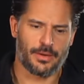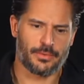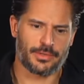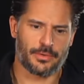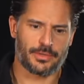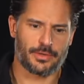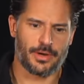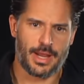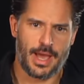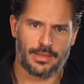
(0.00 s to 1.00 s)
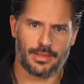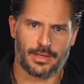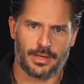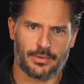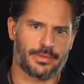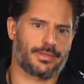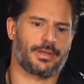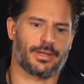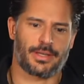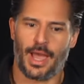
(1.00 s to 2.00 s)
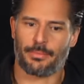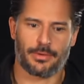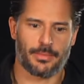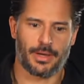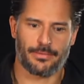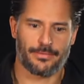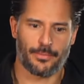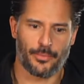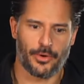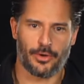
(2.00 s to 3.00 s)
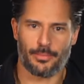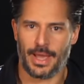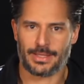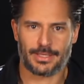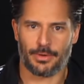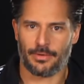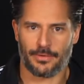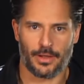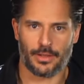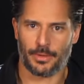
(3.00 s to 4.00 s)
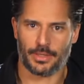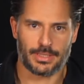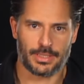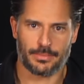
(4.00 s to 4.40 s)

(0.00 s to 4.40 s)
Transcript: I was always a great athlete. I was uh, captain of my football, basketball, volleyball